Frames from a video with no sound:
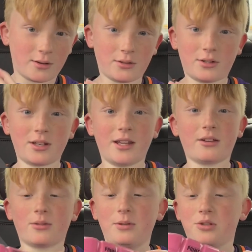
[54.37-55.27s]
today I'm
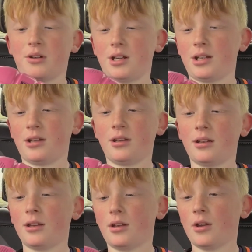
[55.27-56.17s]
gonna be trying
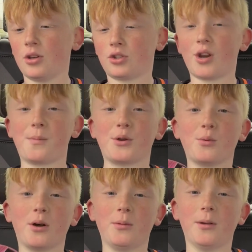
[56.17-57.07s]
strawberry
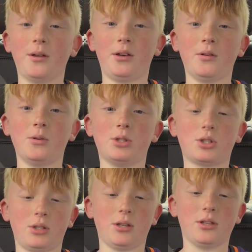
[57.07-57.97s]
watermelon, which
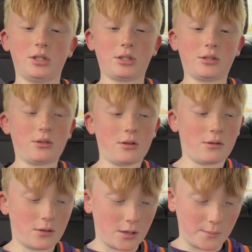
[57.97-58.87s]
is
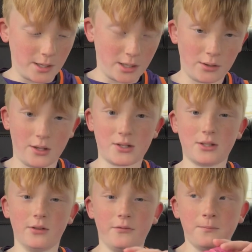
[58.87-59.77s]
on my list
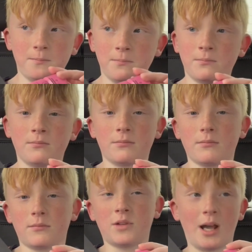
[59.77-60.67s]
of
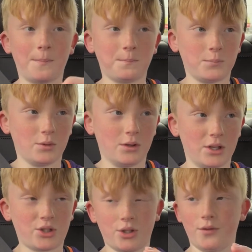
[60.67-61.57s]
top
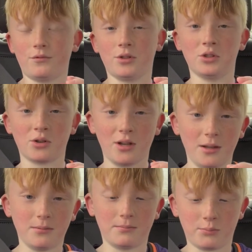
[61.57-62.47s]
list of to try
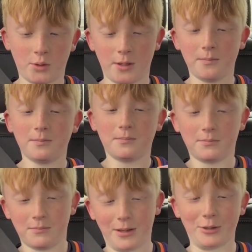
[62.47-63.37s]
prime.
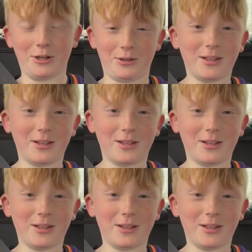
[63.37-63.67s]
I don't know.